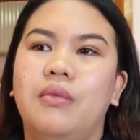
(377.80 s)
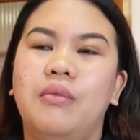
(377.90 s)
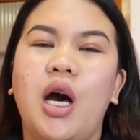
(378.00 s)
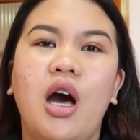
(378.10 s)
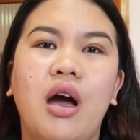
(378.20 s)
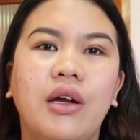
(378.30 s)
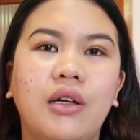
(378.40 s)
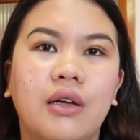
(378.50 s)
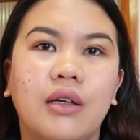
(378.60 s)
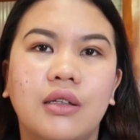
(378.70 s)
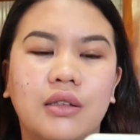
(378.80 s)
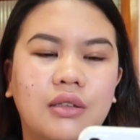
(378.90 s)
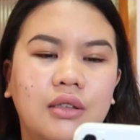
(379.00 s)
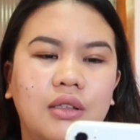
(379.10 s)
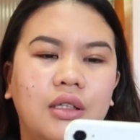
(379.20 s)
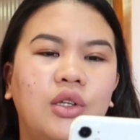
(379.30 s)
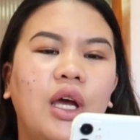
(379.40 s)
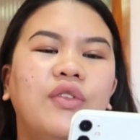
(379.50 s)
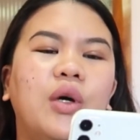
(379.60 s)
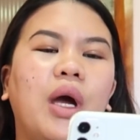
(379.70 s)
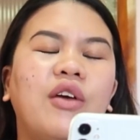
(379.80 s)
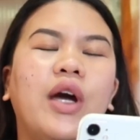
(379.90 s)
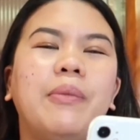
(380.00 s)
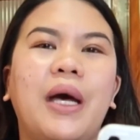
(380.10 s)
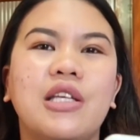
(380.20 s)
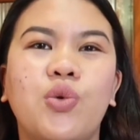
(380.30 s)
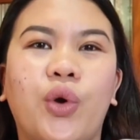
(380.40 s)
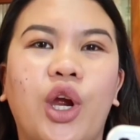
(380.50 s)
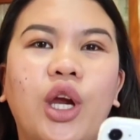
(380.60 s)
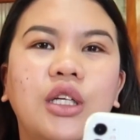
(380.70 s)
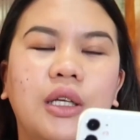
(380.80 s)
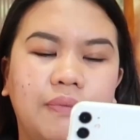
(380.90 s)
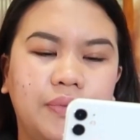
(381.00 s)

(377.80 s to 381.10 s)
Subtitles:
Mark? Do you have the Wi-Fi password?